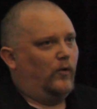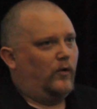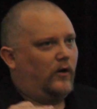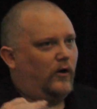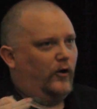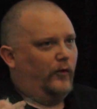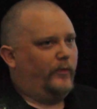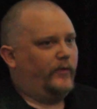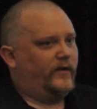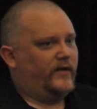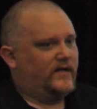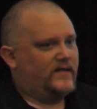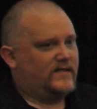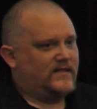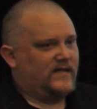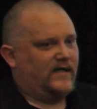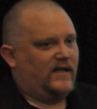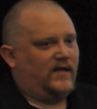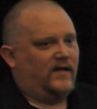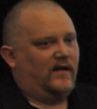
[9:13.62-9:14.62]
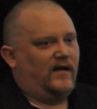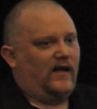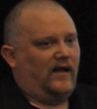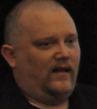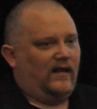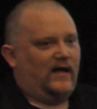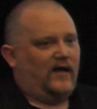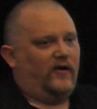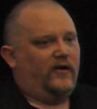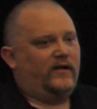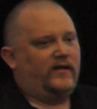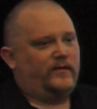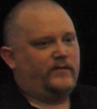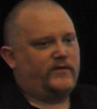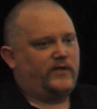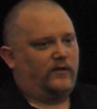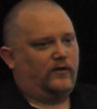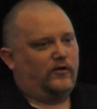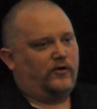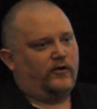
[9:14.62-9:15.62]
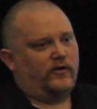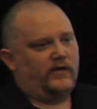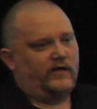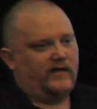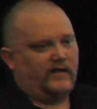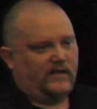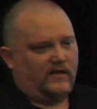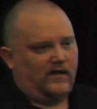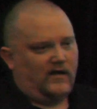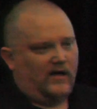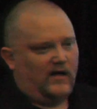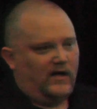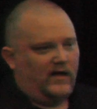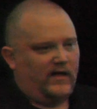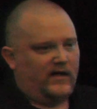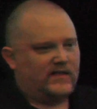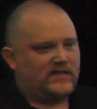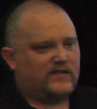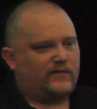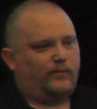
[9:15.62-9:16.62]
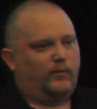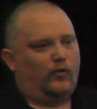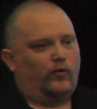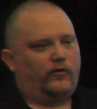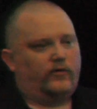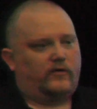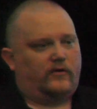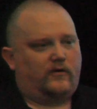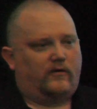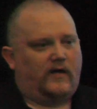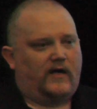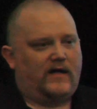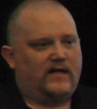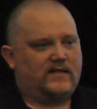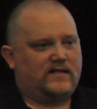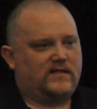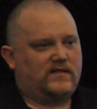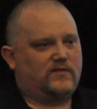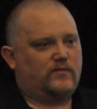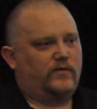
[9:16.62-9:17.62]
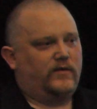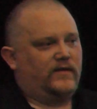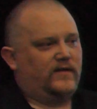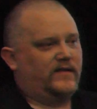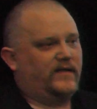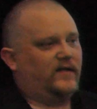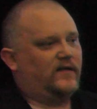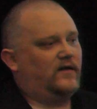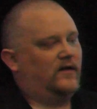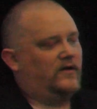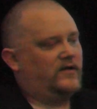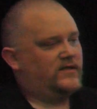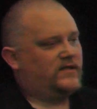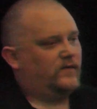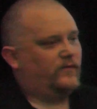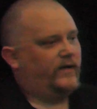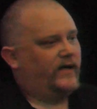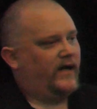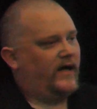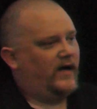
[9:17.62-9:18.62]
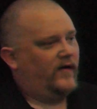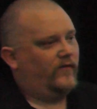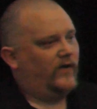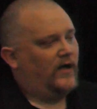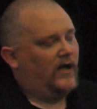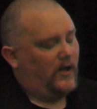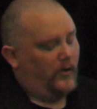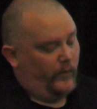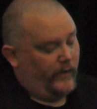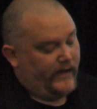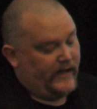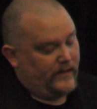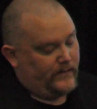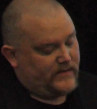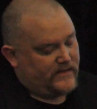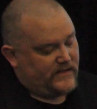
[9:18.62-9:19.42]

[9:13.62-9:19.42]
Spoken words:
openness in allowing them to learn and explore their horizons with the technologies that we have, we keep